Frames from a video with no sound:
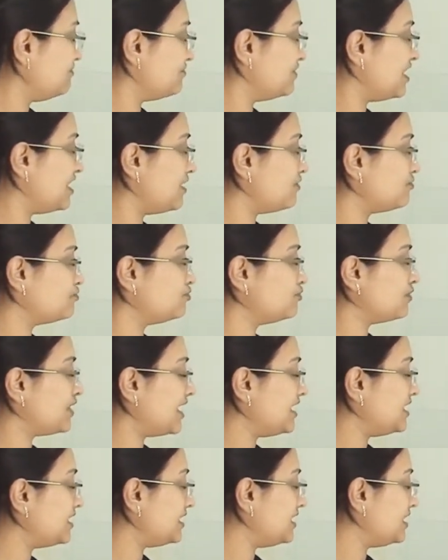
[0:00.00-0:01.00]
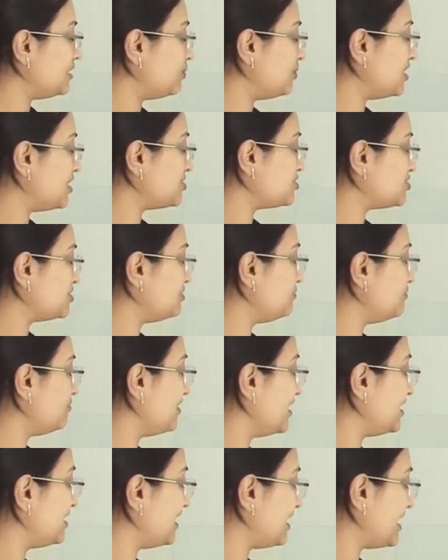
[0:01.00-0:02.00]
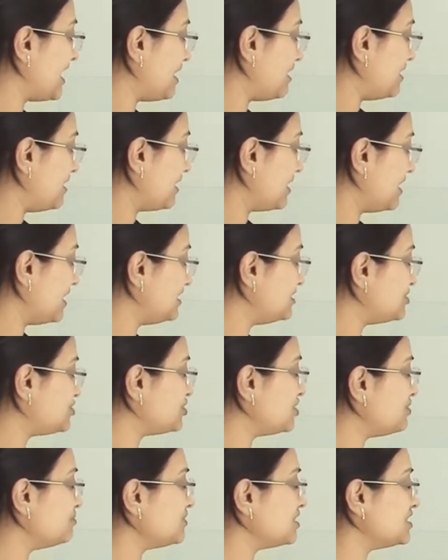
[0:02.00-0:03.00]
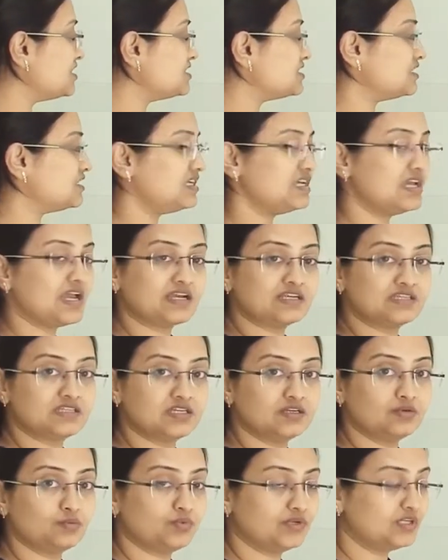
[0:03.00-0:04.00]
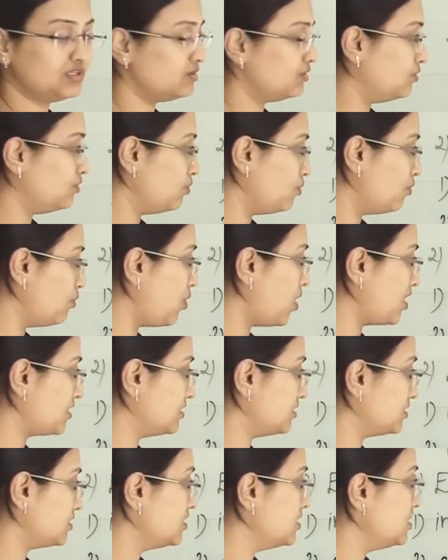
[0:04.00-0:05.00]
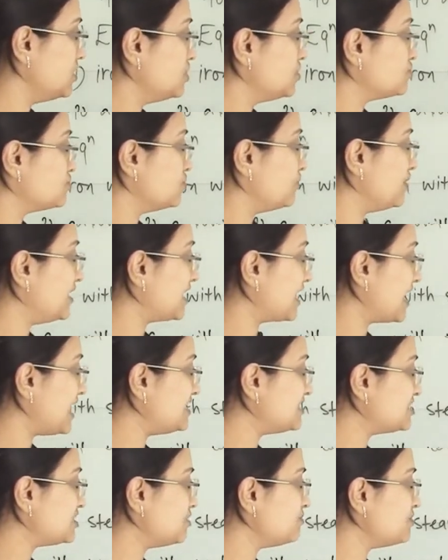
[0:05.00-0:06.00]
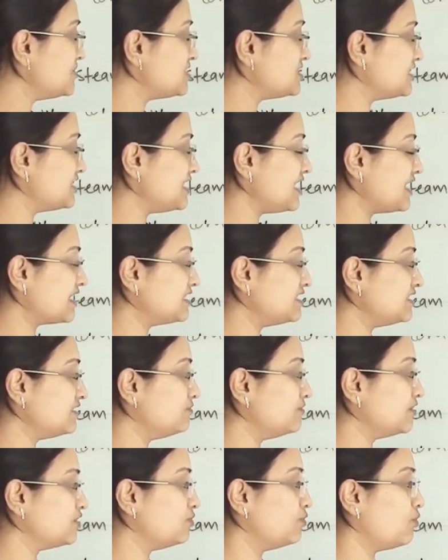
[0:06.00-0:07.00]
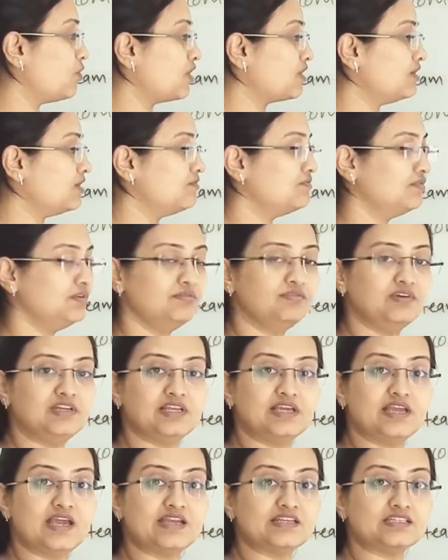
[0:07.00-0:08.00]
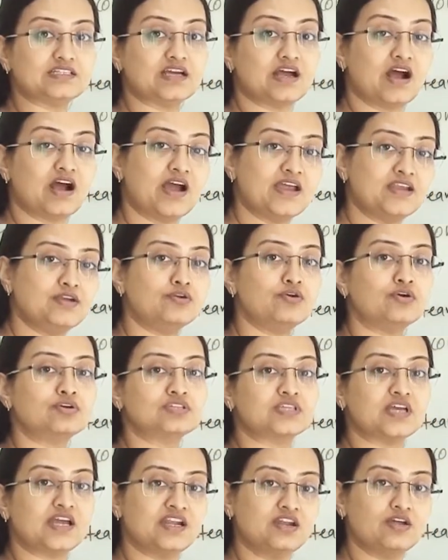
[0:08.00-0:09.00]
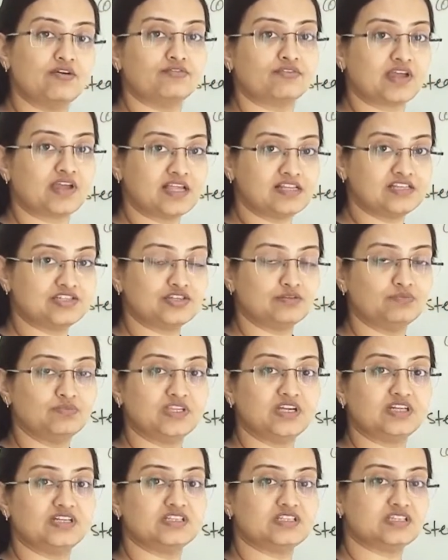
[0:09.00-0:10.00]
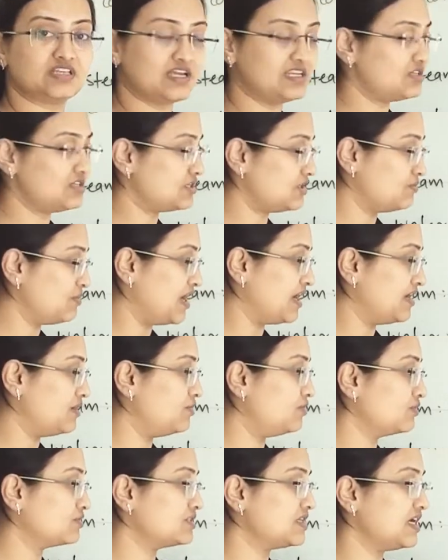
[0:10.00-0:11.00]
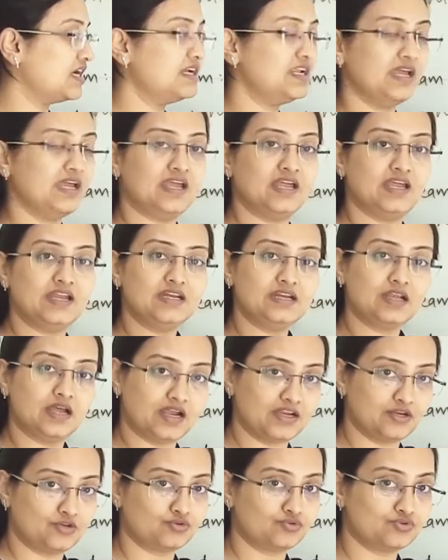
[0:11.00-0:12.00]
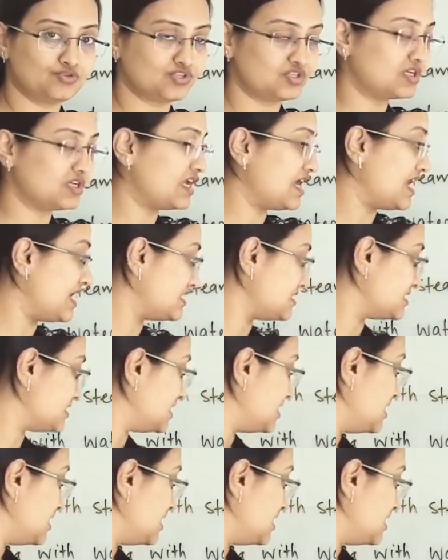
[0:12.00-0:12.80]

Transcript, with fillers: we have to write equation when calcium is reacting with water. So when calcium is reacting with water, we will get hydroxide of calcium, that is calcium hydroxide, and hydrogen gas.